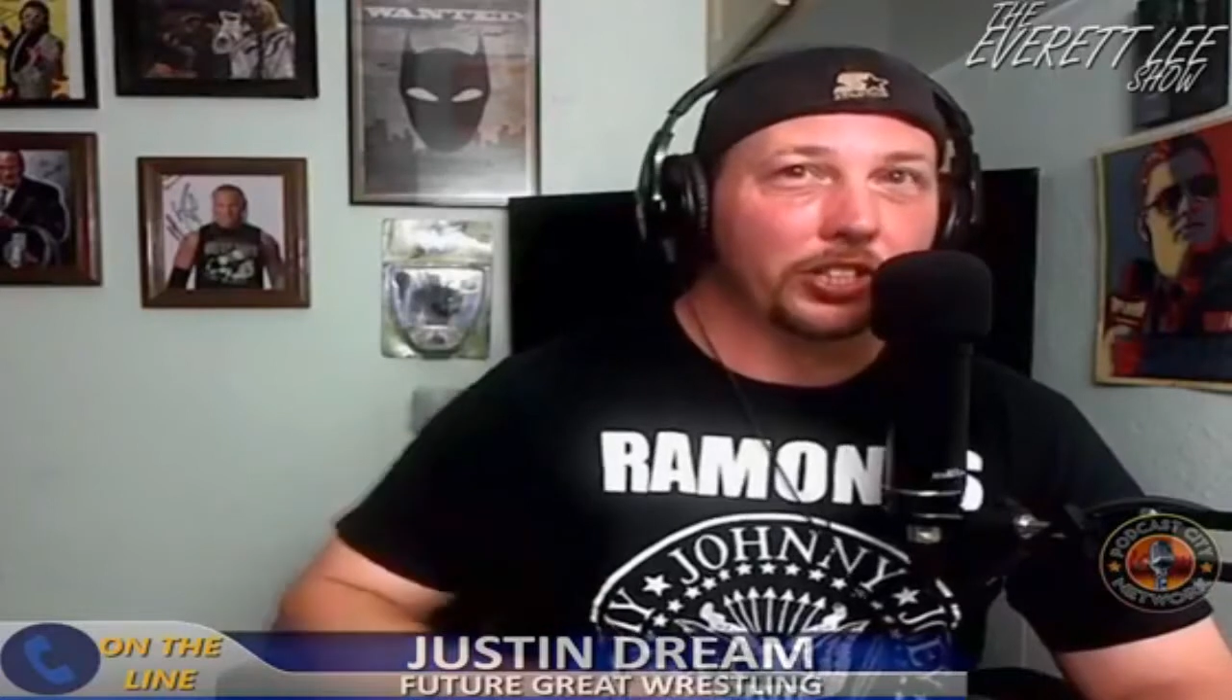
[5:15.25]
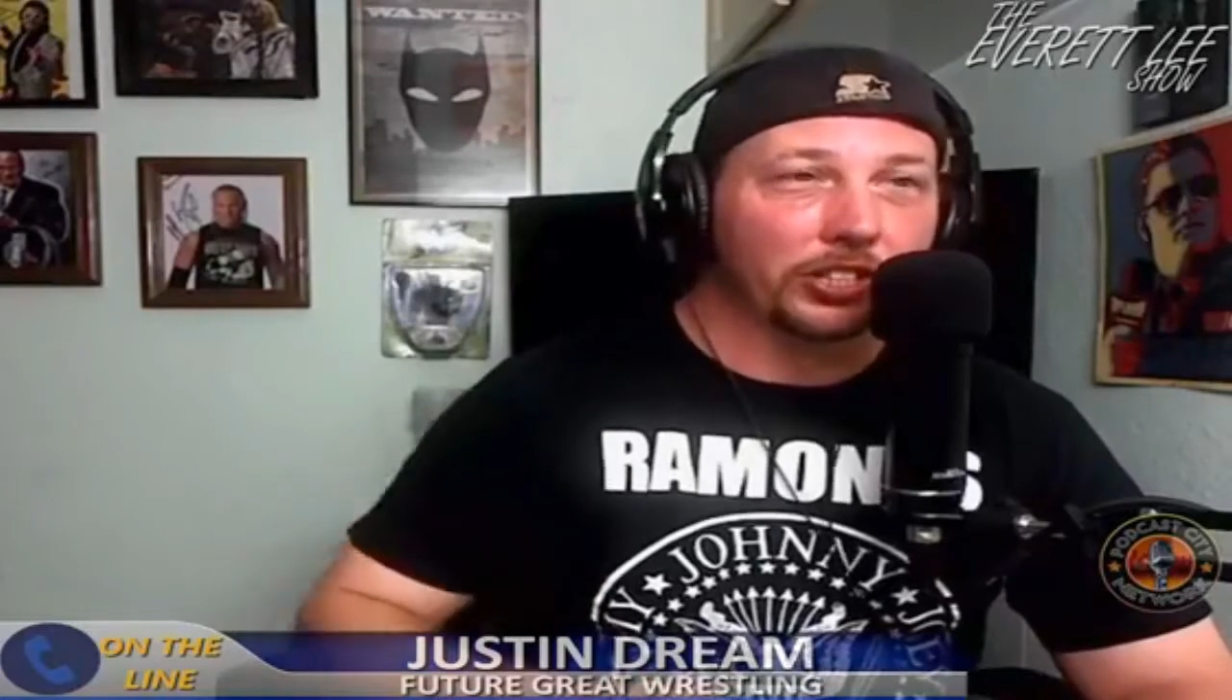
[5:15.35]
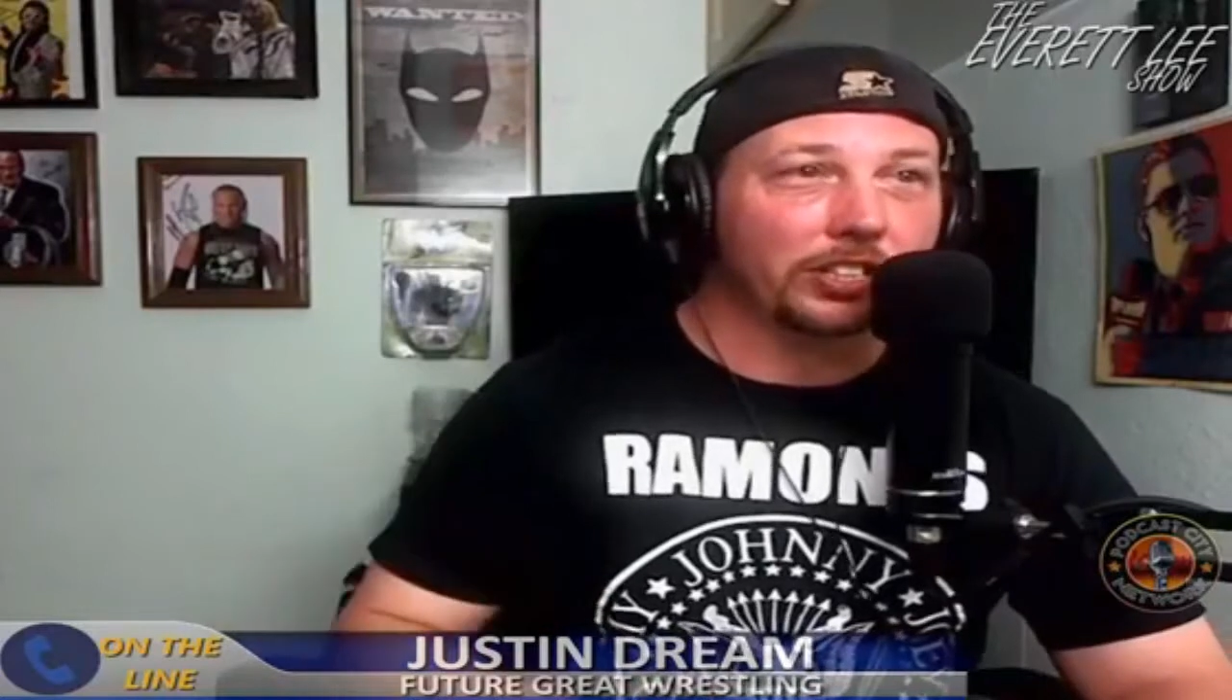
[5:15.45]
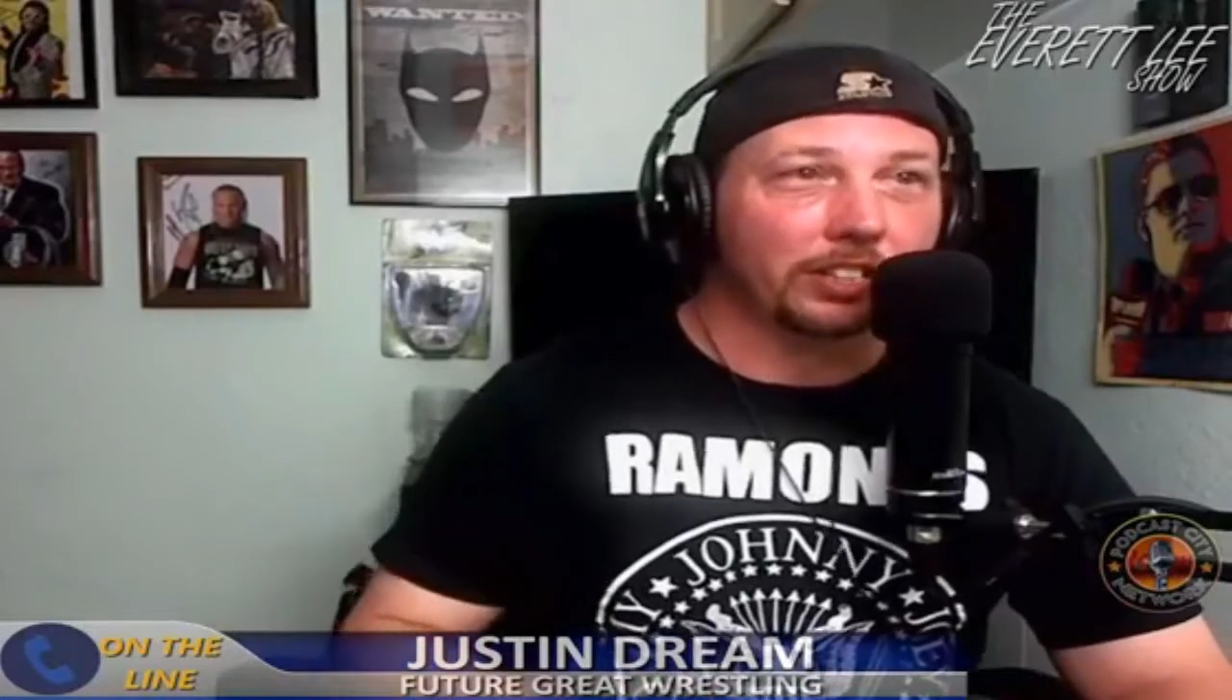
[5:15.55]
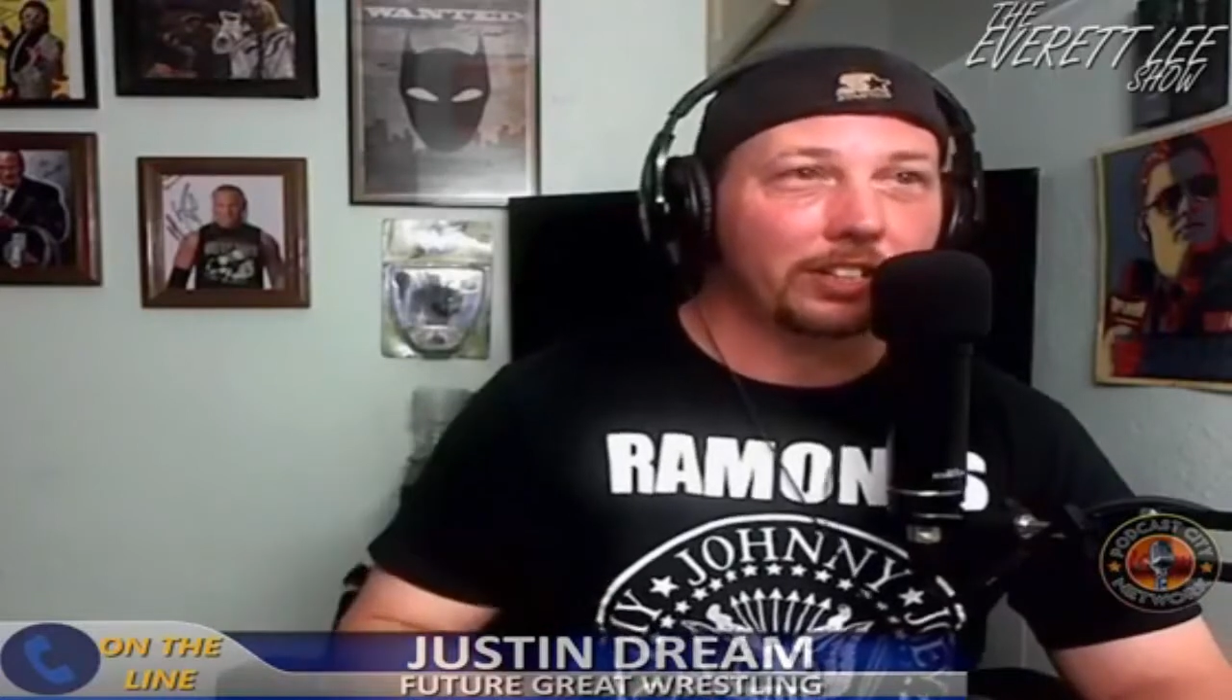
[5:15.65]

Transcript: Just